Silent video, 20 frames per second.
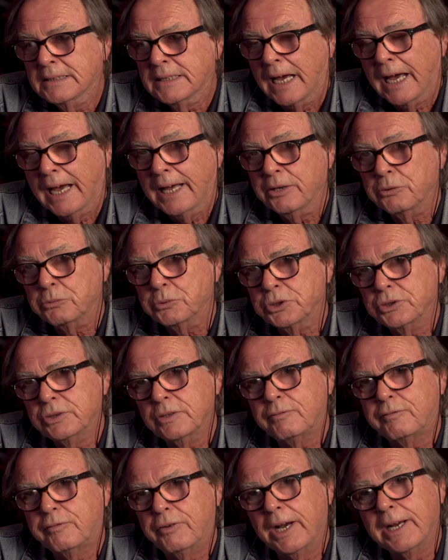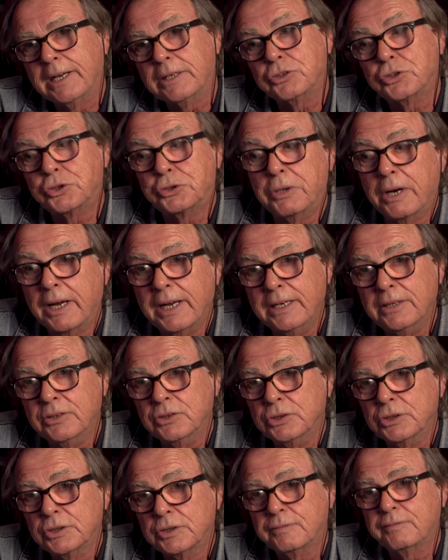And it was at Frank
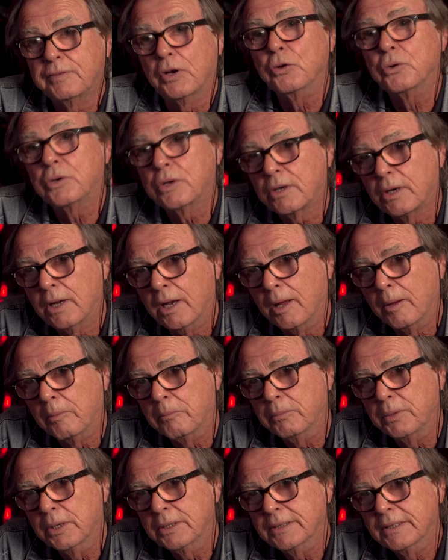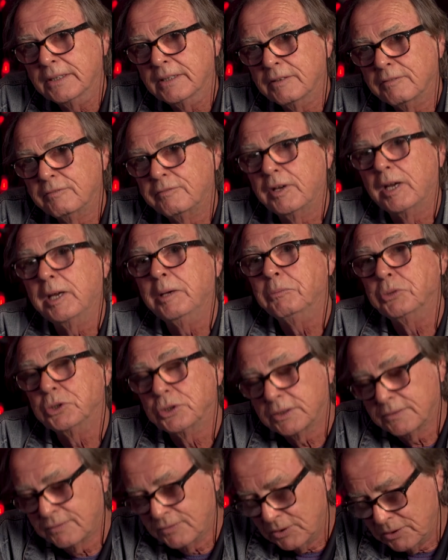Trainor's Folk Club,
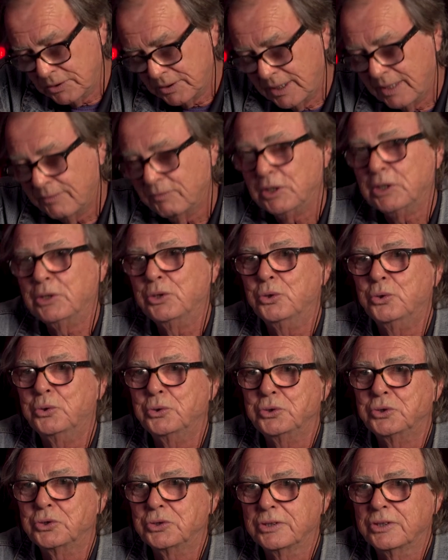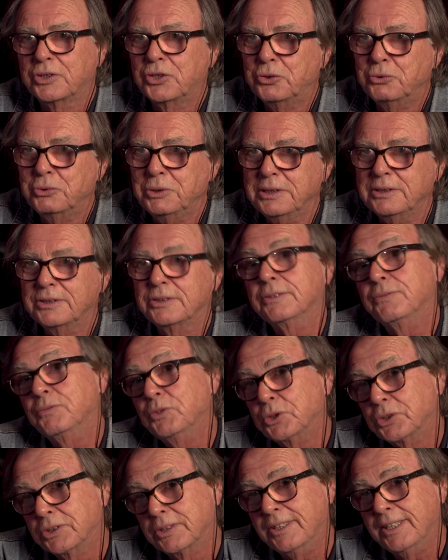famous for having launched the careers of
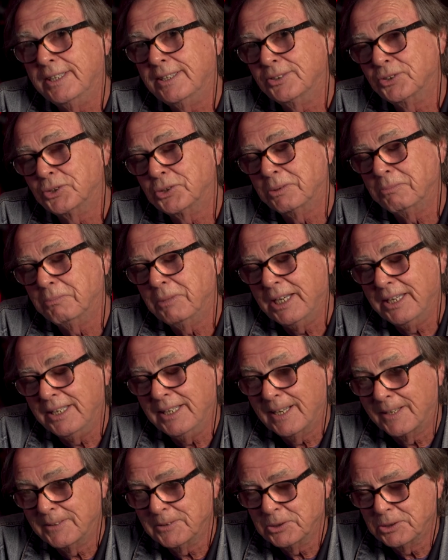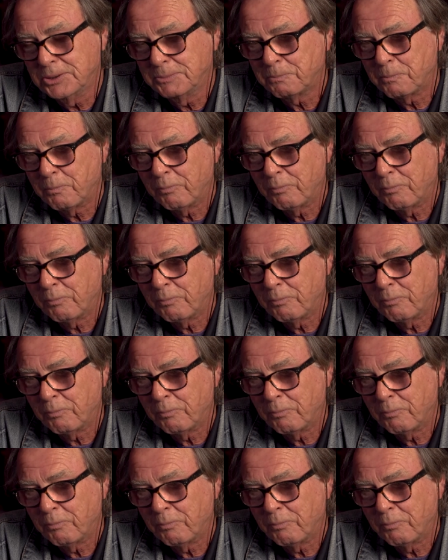the Seekers and many others.